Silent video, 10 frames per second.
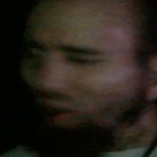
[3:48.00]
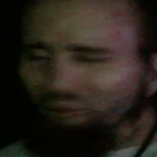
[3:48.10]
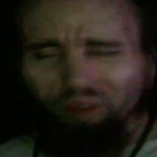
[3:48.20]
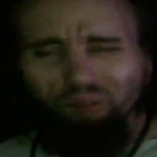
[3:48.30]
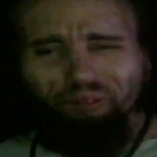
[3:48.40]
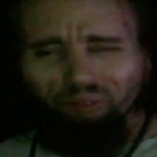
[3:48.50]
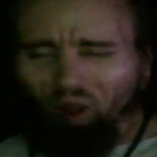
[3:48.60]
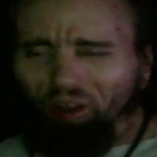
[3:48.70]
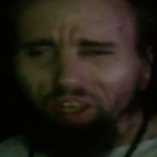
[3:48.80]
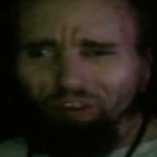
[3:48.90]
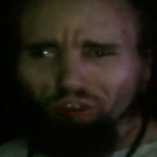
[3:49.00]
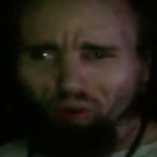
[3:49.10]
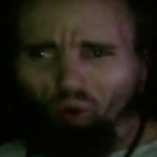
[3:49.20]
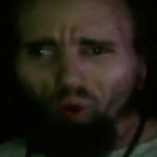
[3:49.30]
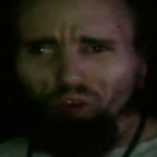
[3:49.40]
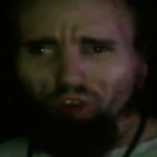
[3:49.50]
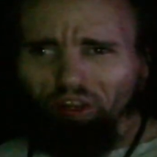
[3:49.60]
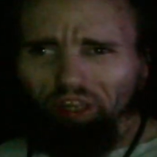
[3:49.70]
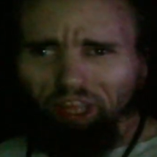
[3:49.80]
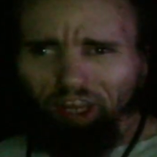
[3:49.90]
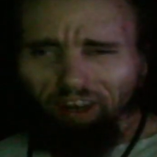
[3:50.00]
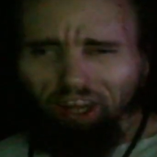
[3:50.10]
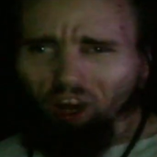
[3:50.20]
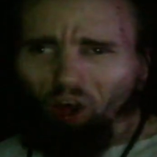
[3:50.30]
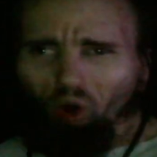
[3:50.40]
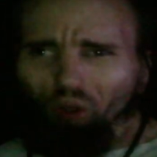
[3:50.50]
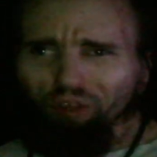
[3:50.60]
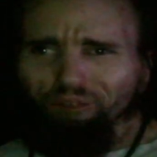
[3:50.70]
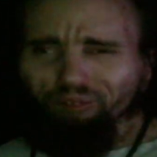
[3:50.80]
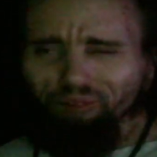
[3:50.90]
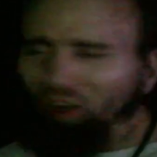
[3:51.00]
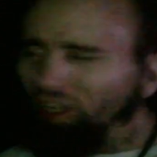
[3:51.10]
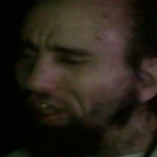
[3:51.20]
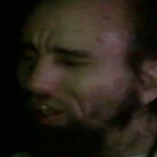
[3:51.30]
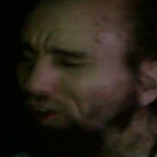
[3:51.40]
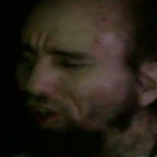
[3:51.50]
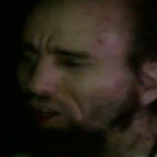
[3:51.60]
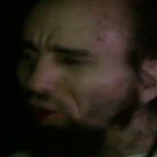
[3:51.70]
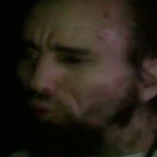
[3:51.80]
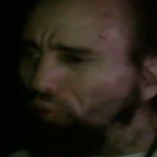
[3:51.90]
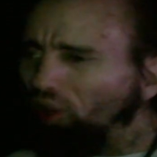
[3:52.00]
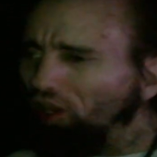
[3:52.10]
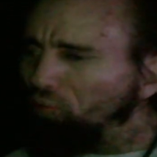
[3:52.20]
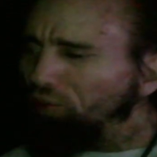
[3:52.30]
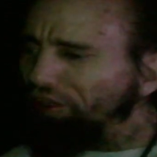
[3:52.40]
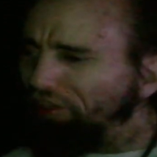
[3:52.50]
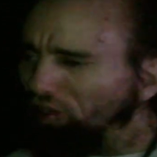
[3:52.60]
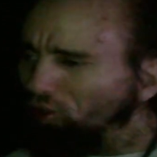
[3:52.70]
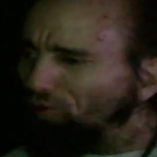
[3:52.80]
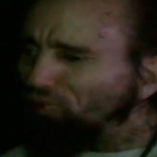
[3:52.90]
of you fucking trolls on the internet, all you fucking little wannabe heroes,